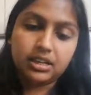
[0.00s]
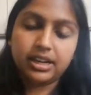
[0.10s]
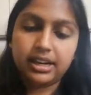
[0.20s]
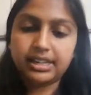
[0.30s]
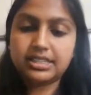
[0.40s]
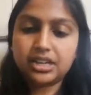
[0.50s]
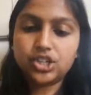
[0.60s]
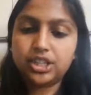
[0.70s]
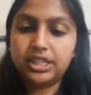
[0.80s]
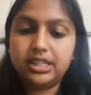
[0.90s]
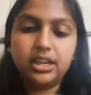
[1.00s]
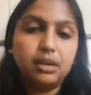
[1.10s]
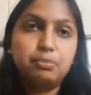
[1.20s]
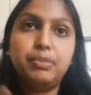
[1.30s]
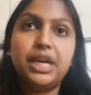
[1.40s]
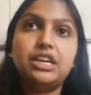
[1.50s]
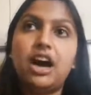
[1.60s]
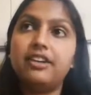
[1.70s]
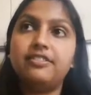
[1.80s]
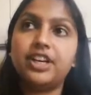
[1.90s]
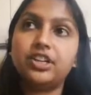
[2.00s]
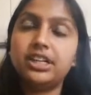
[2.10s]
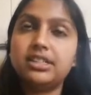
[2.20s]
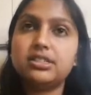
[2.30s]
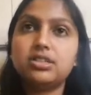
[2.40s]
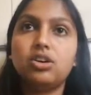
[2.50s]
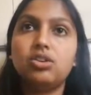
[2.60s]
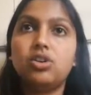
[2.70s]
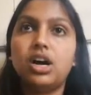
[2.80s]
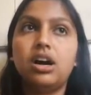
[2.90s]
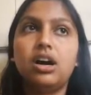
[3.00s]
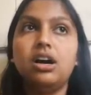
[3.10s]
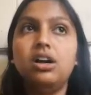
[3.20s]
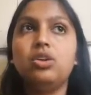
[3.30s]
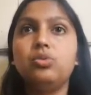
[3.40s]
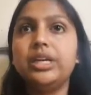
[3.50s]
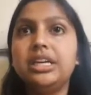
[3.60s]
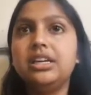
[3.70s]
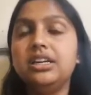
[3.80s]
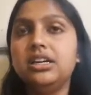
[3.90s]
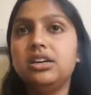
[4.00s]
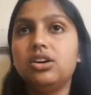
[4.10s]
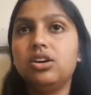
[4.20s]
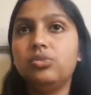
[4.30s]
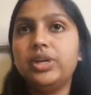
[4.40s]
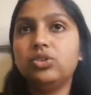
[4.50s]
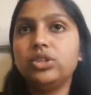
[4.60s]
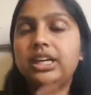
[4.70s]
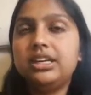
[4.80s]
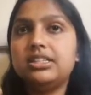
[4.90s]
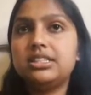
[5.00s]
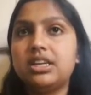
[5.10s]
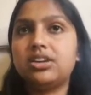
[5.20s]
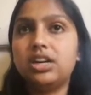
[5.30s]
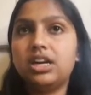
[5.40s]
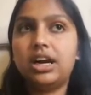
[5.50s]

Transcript: essentially the bid unfairness. So we only consider